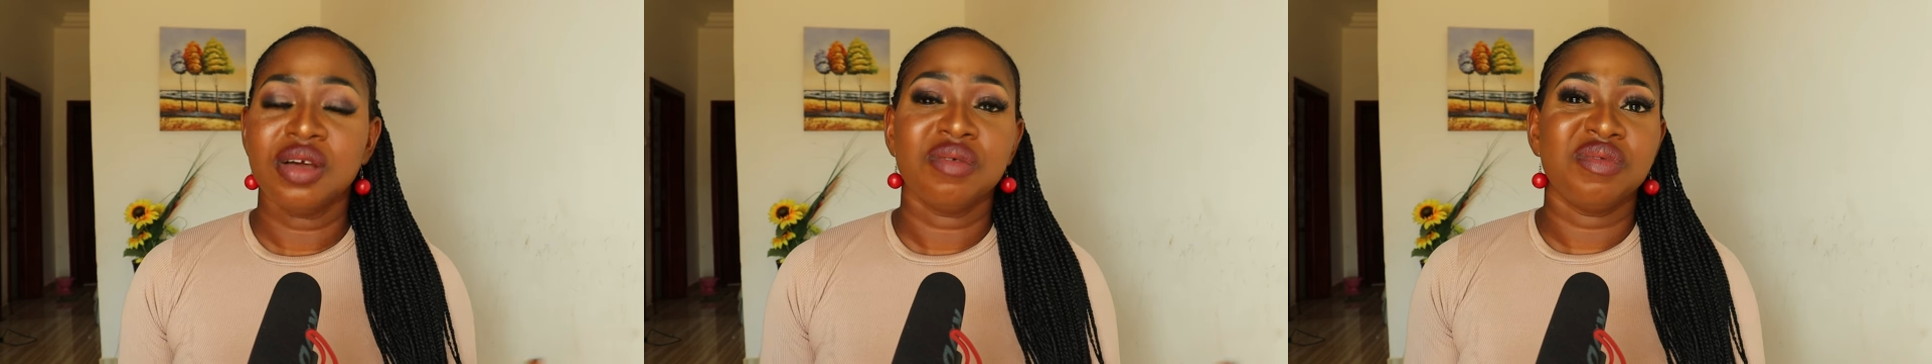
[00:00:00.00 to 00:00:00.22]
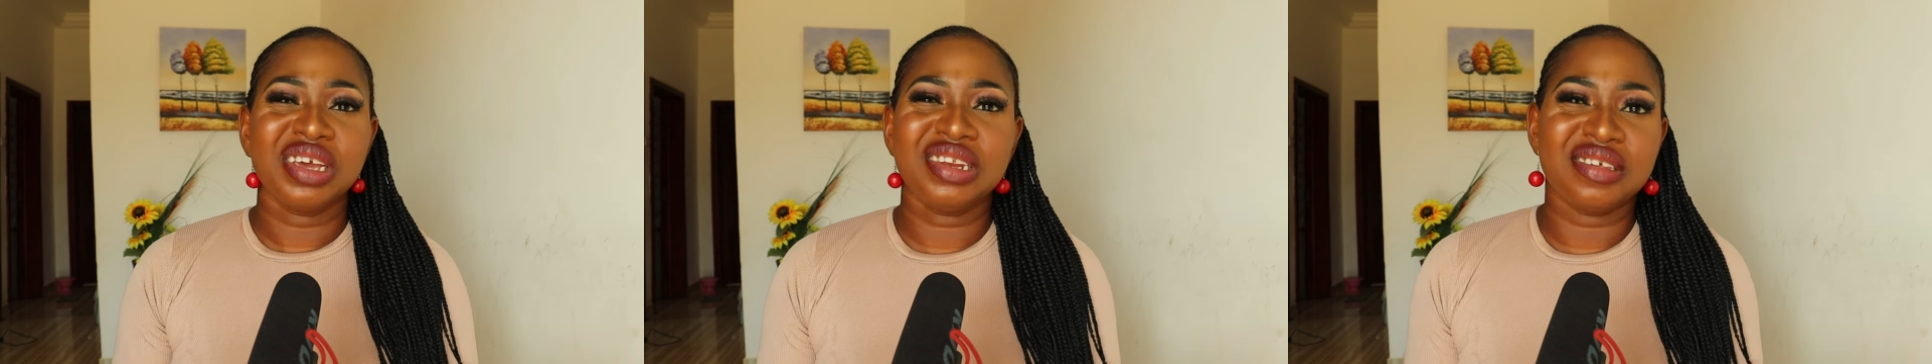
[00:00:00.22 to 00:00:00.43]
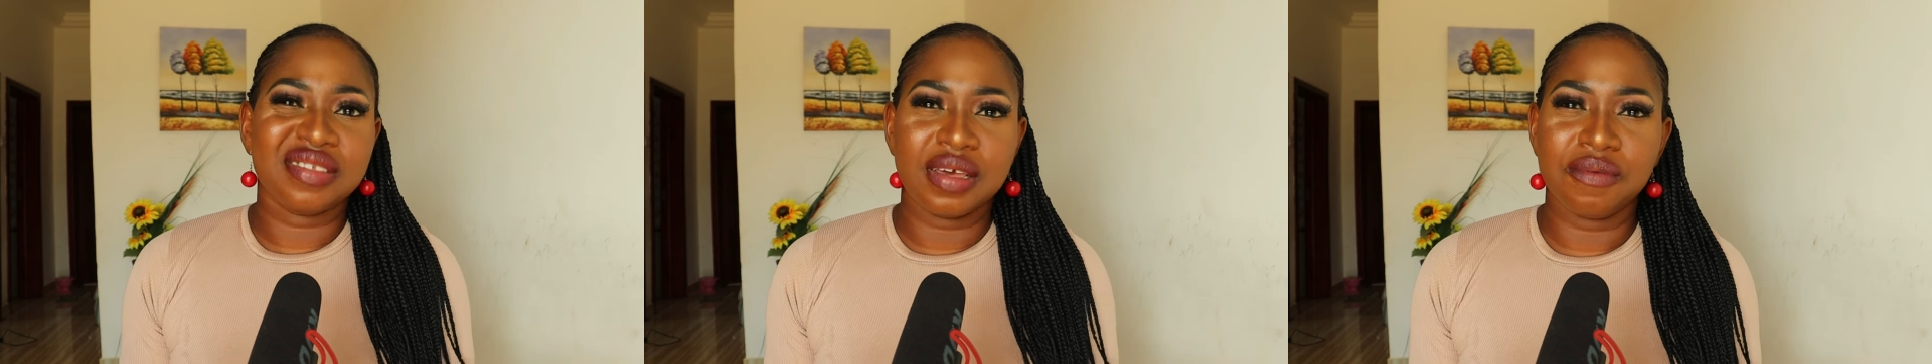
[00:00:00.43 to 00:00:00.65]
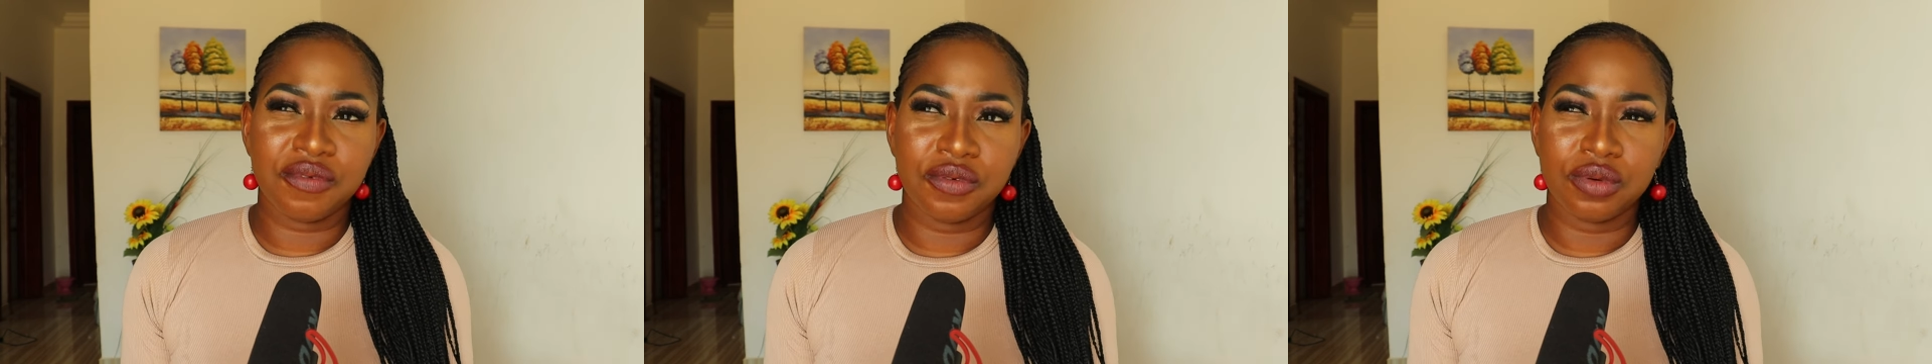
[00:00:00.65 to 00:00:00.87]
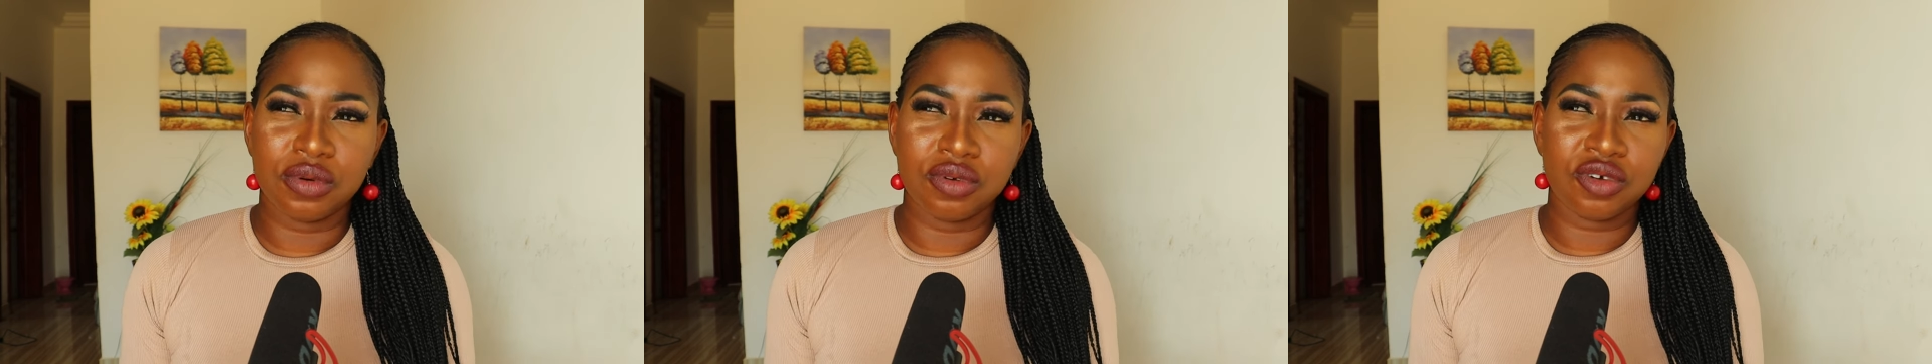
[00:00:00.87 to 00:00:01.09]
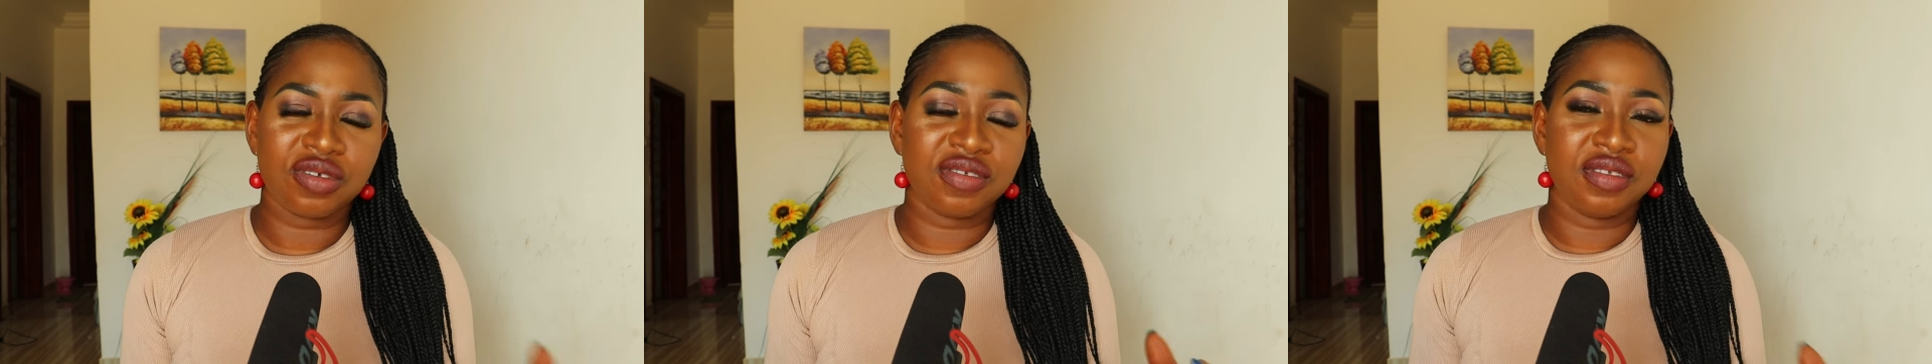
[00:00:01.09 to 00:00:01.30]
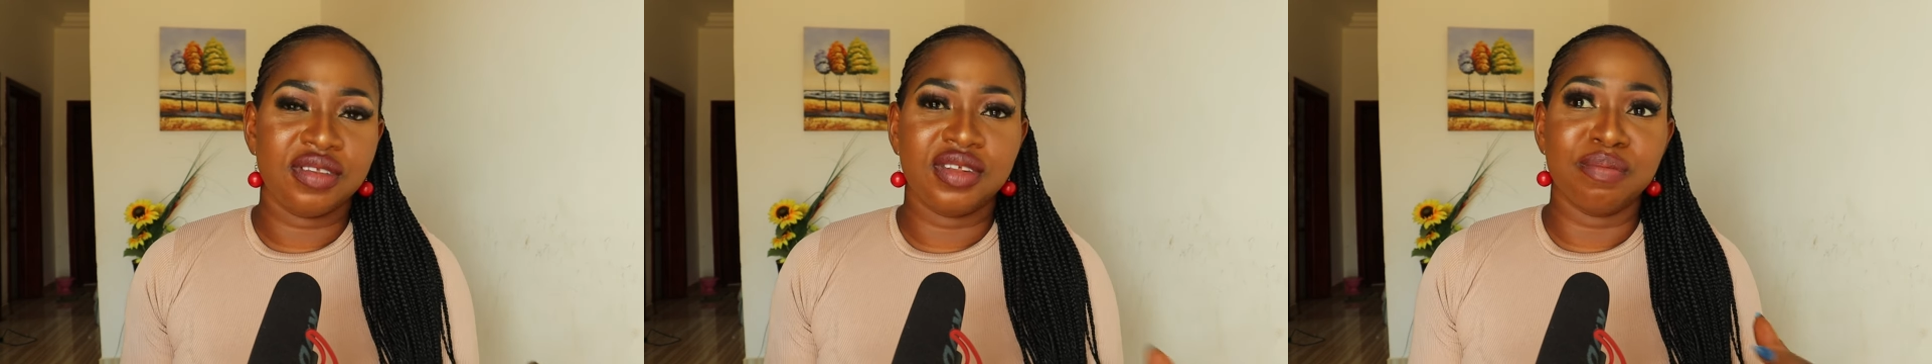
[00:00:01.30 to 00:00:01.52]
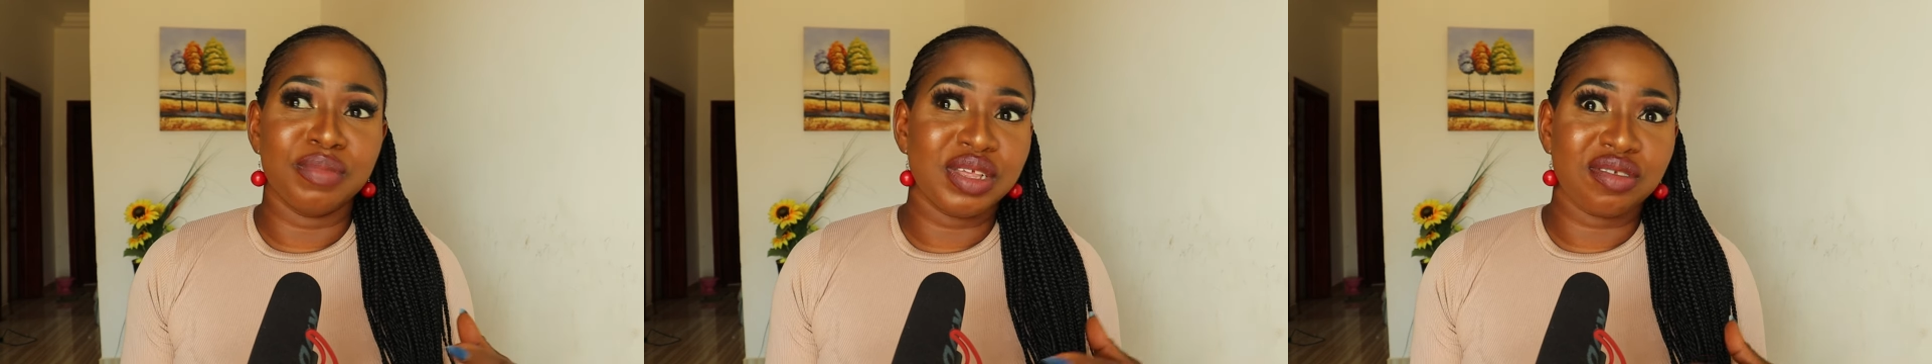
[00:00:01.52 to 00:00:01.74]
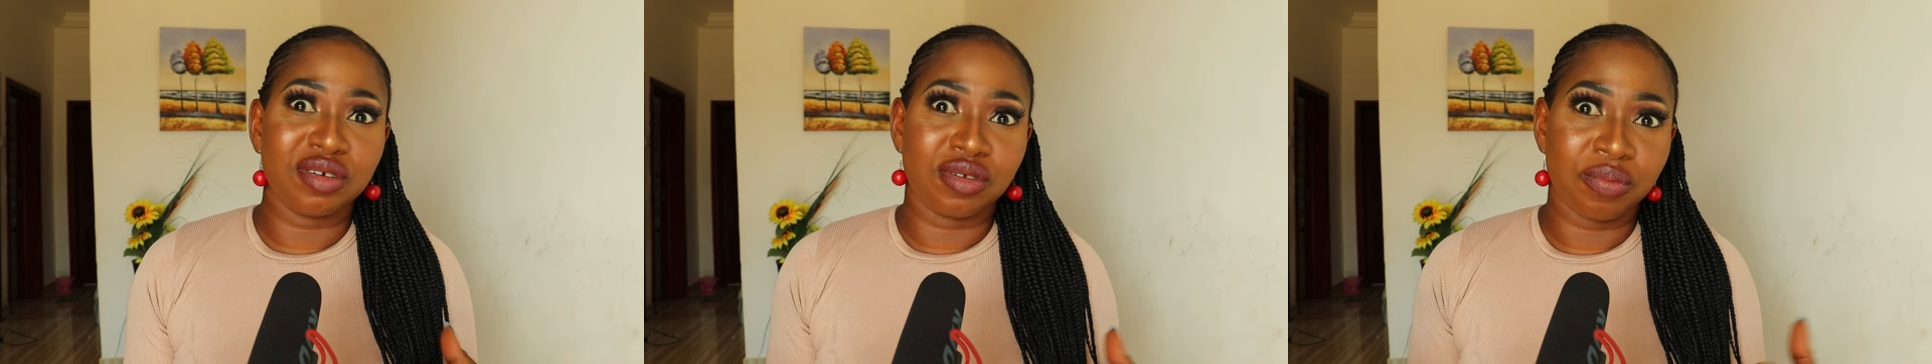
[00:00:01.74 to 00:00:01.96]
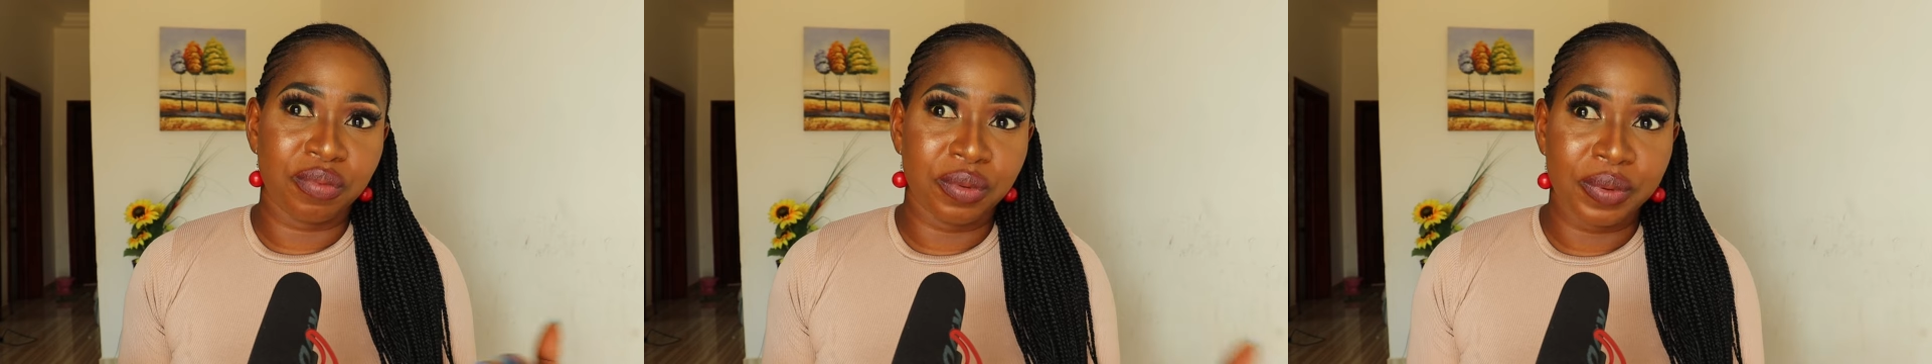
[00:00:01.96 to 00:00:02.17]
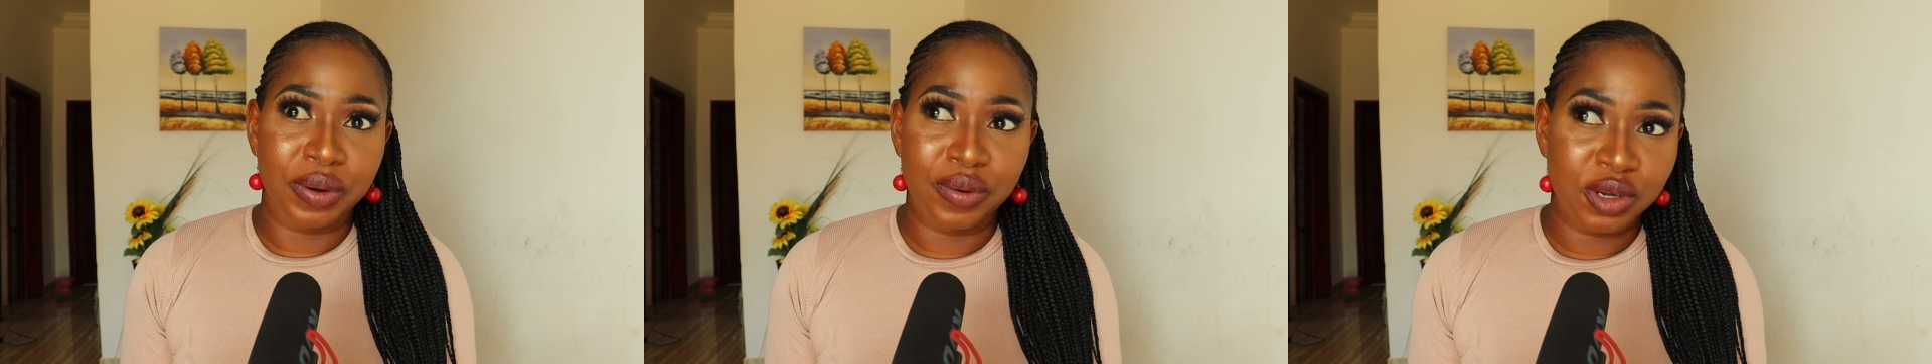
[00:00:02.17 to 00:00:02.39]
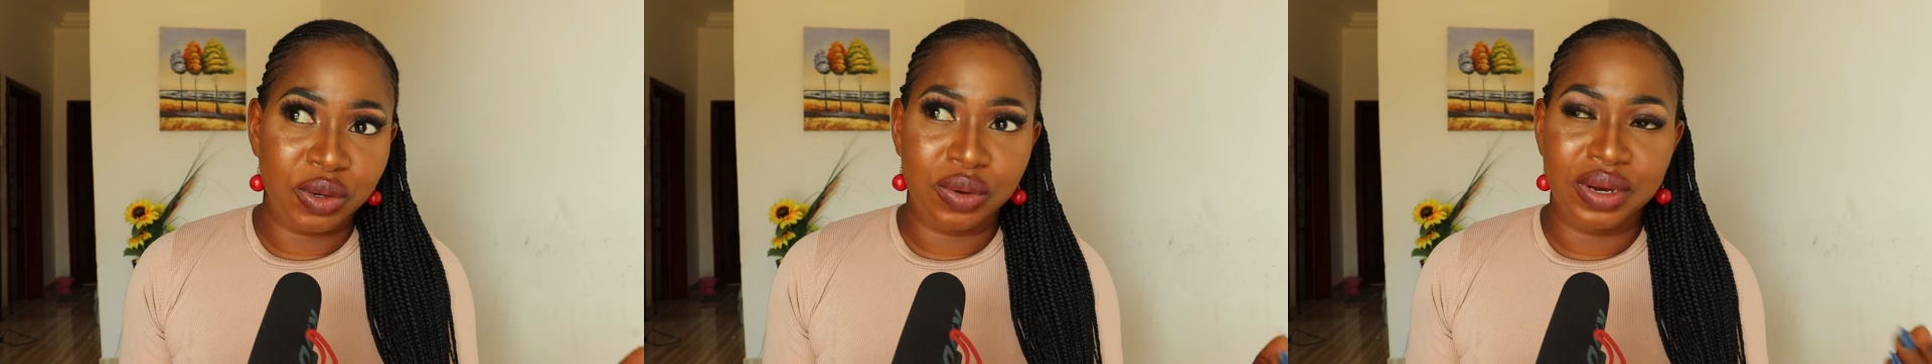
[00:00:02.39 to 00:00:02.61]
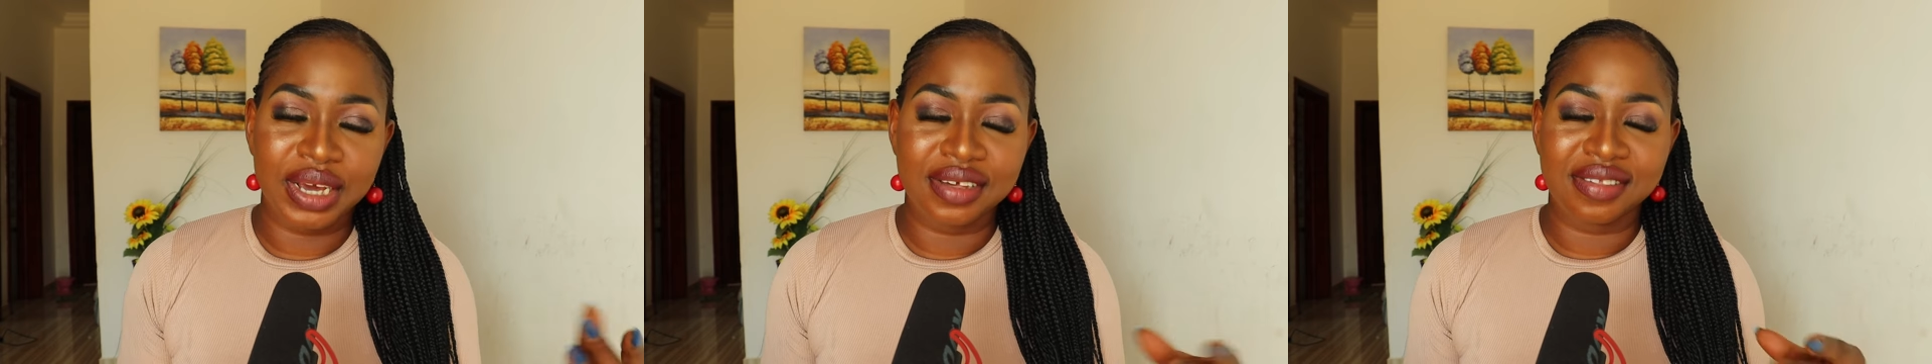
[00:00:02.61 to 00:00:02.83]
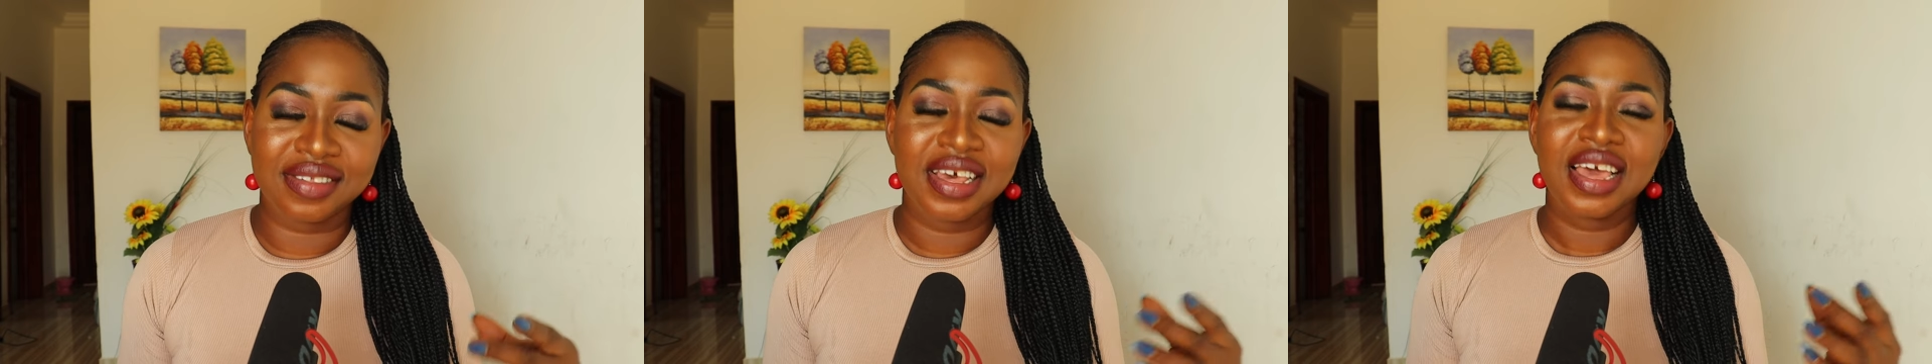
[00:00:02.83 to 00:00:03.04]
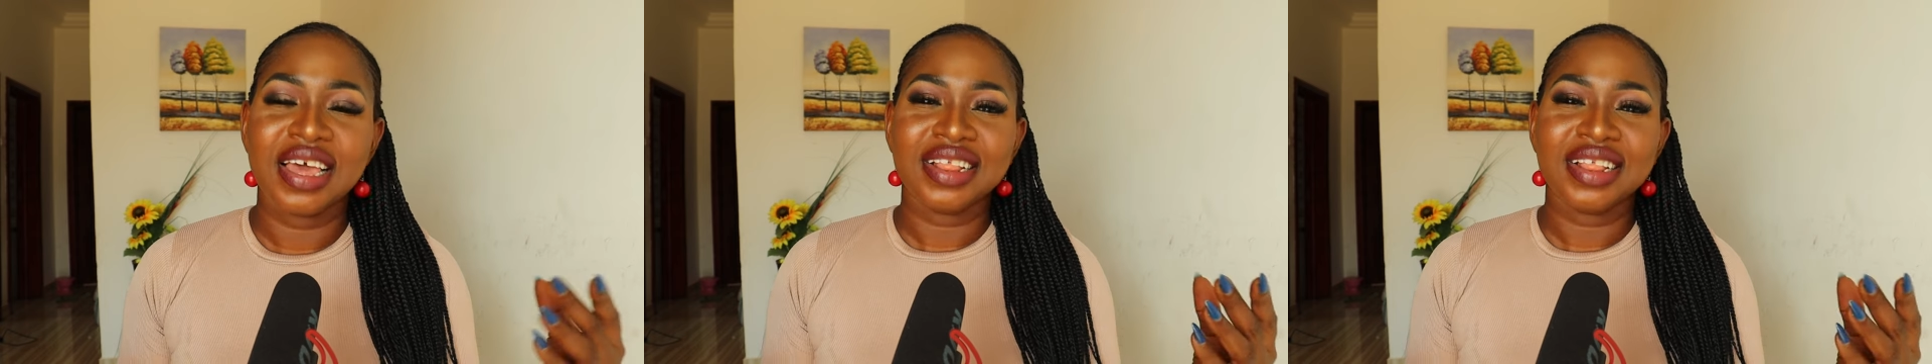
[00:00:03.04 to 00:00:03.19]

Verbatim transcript: we eat the same food, just the method of preparation that is